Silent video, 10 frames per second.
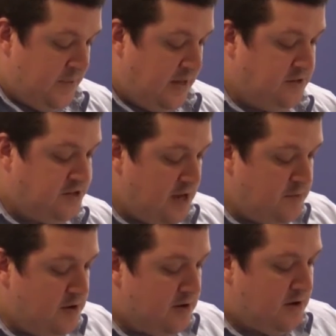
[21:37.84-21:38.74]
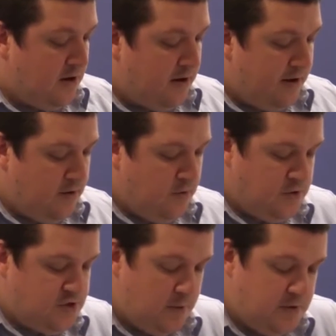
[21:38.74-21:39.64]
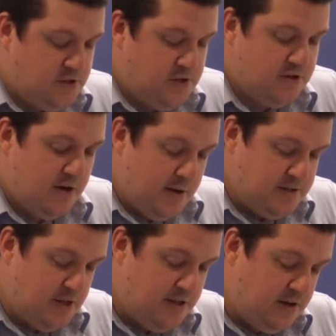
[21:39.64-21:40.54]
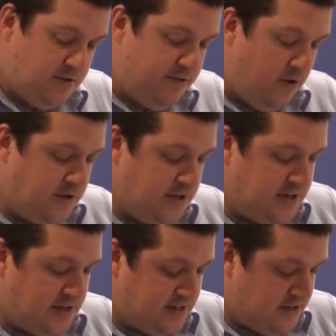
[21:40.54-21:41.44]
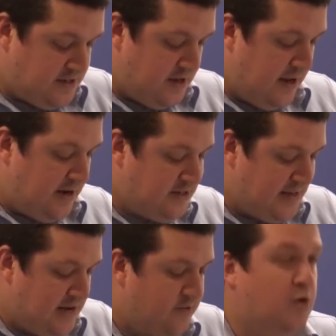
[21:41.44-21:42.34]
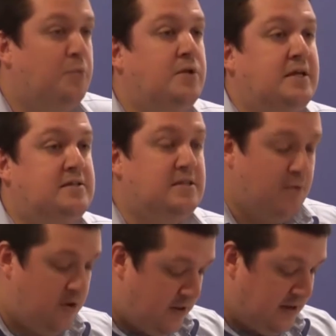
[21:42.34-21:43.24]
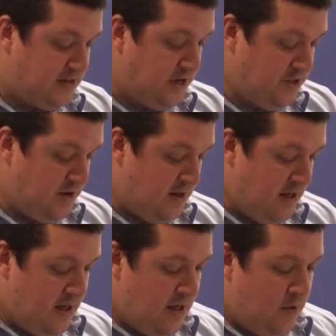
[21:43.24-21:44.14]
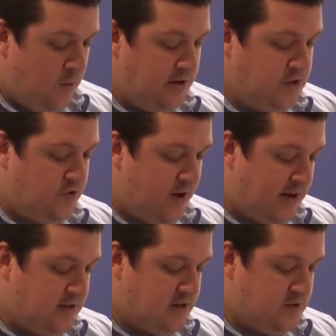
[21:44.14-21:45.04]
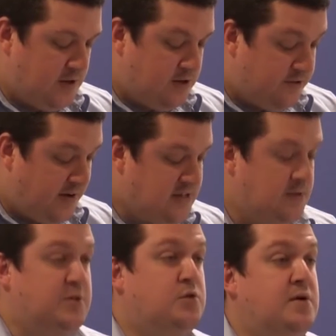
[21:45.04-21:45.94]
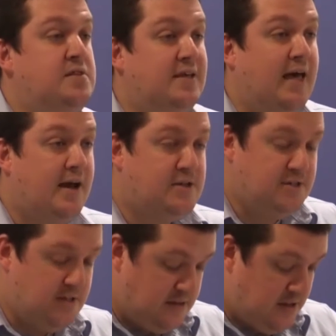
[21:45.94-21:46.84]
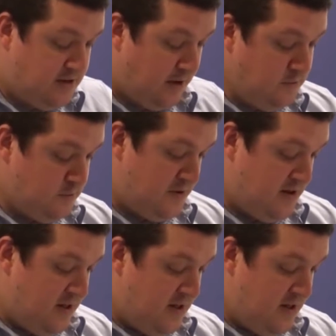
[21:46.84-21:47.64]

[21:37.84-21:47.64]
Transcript: In the same year, Carlisle, which Somerson describes in the 1340s as existing in a state of complete demoralisation, witnessed riots as well as fighting between the garrison and the townsmen.